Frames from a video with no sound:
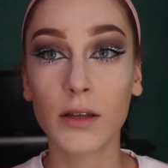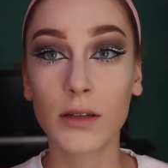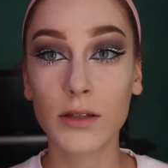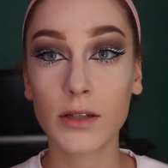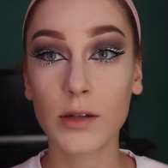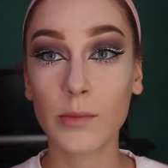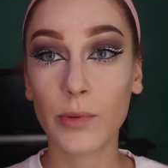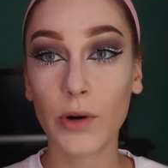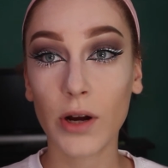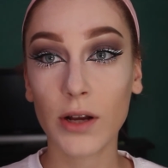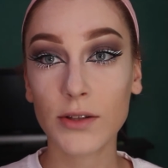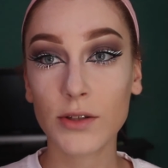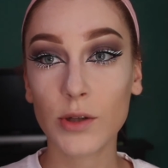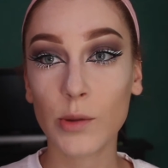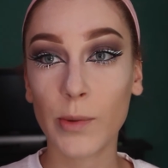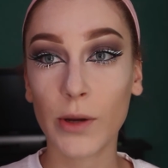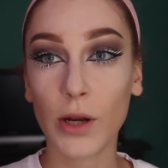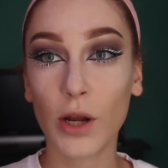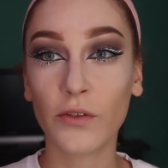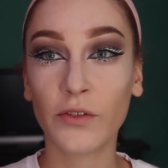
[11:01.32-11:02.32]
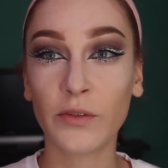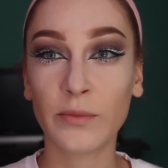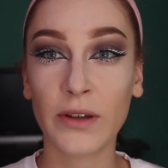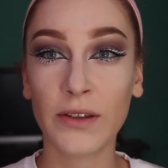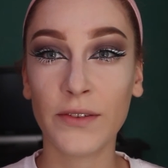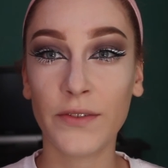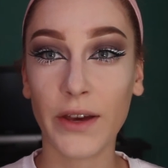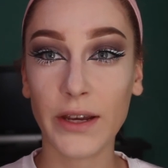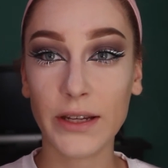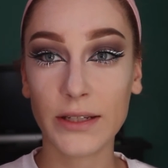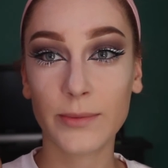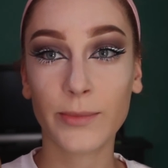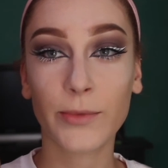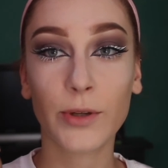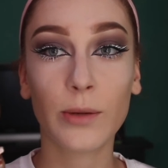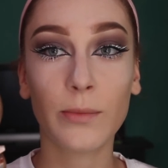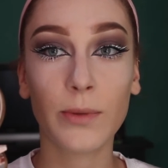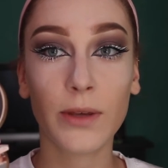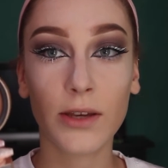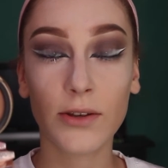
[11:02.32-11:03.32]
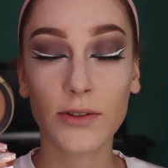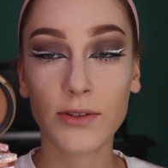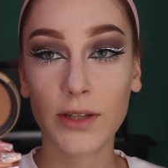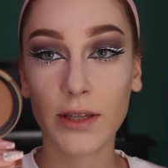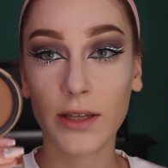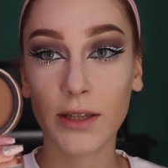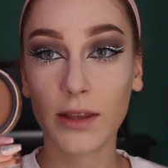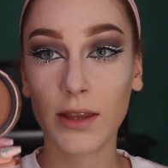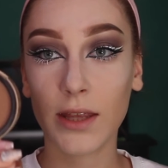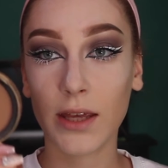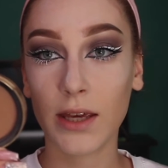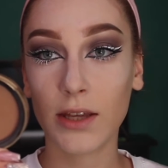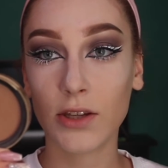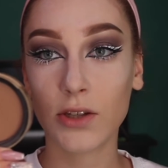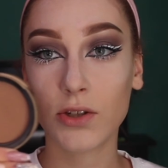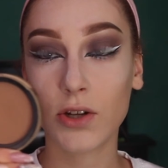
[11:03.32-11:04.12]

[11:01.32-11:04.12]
To bronze up all over my face, I'm going to be using the